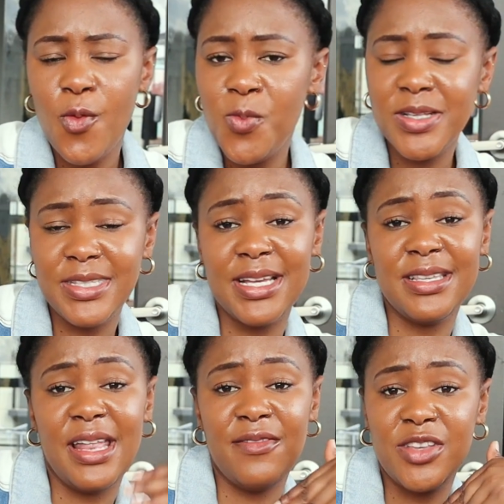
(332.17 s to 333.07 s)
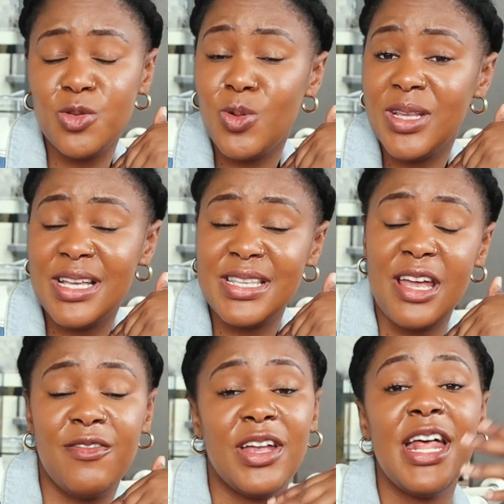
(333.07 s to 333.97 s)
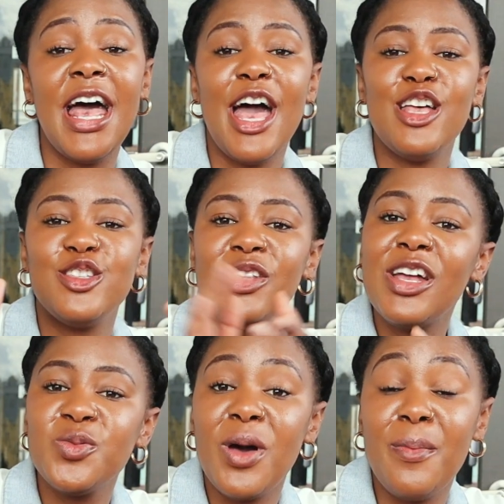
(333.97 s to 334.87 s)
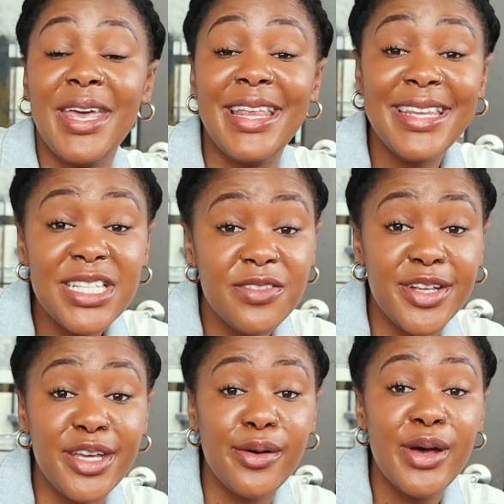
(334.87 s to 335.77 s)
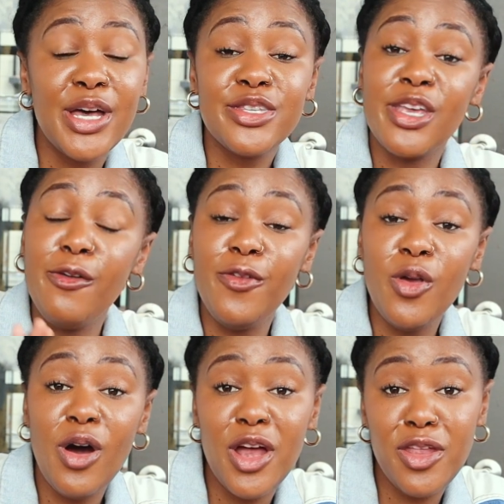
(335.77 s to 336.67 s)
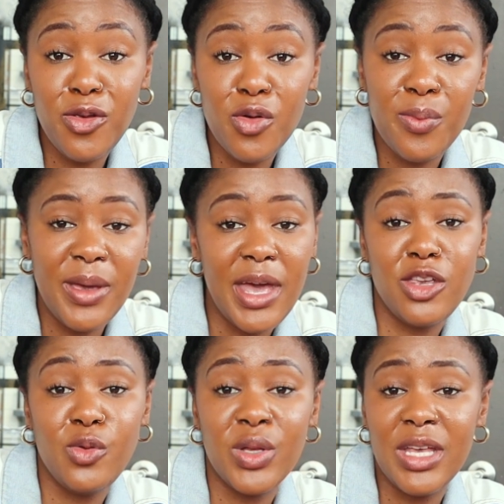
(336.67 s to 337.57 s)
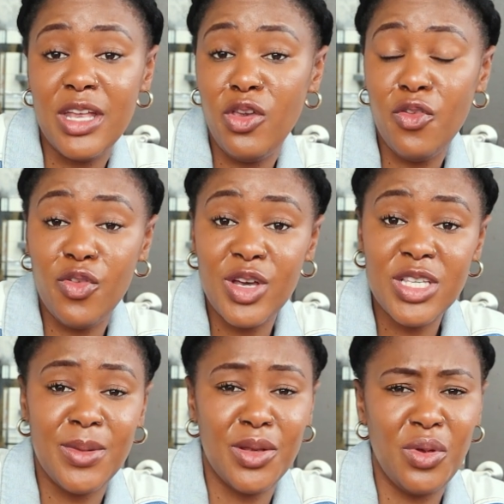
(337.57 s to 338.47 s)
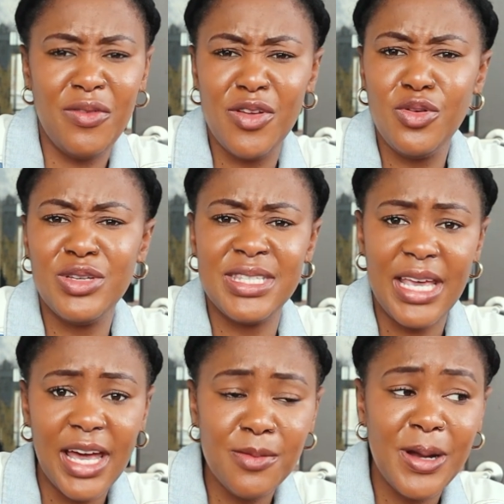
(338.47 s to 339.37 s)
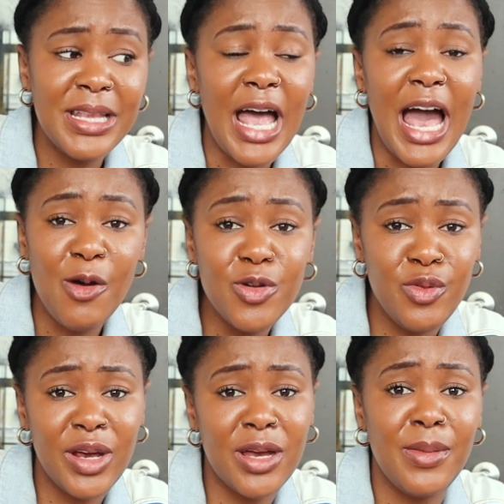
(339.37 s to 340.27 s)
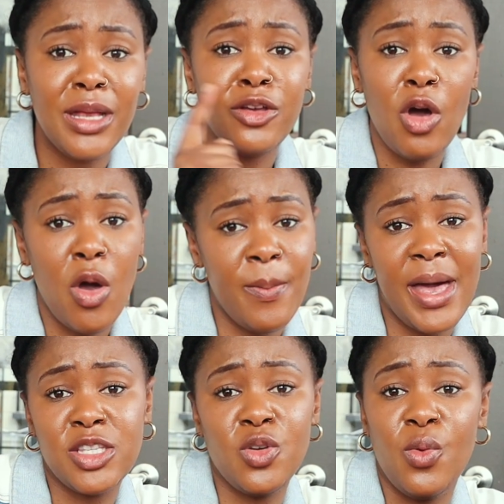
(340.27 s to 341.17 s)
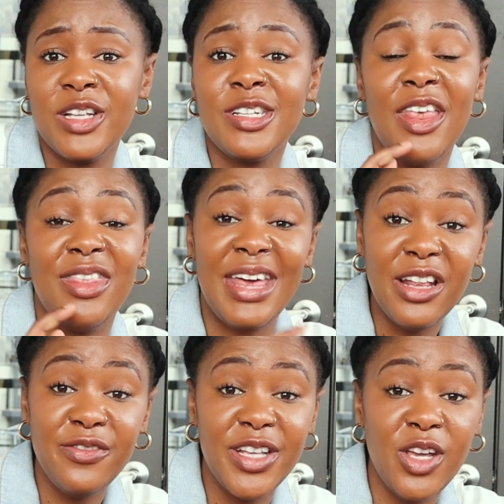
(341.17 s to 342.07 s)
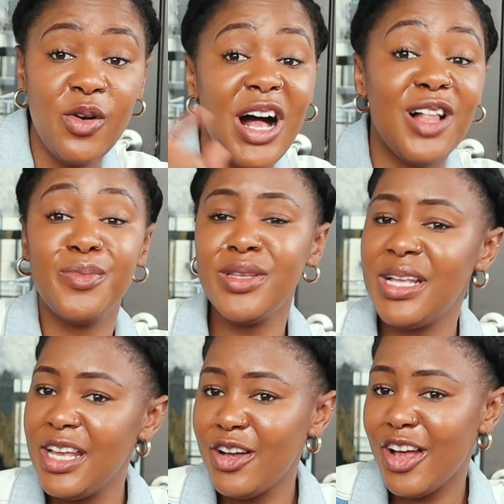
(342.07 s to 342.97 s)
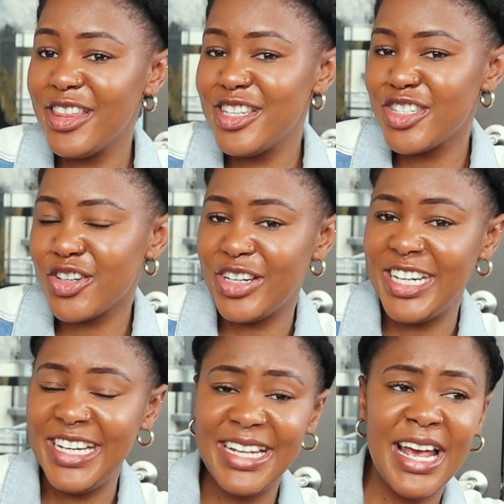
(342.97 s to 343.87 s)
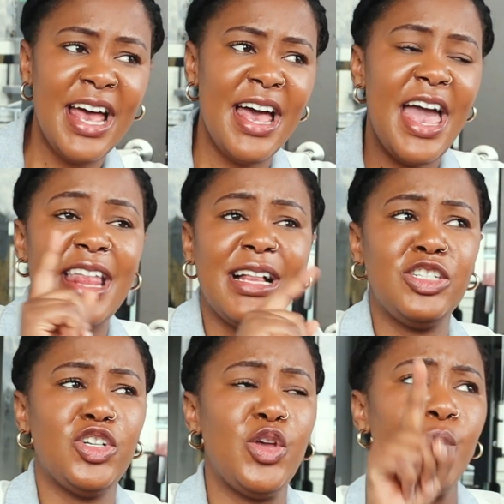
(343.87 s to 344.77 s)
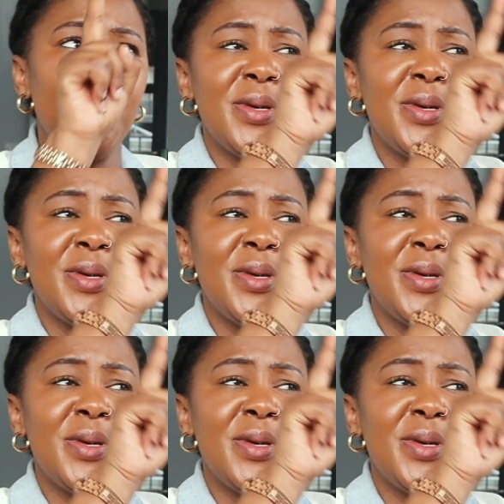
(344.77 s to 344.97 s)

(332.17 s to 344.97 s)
What doesn't have this? What doesn't have that? And so that's why I'm making this video. So if you are a new au pair and you're within your first month or even your second month, I would recommend going back to watch that video. I'll put the link on the screen and I'll show you a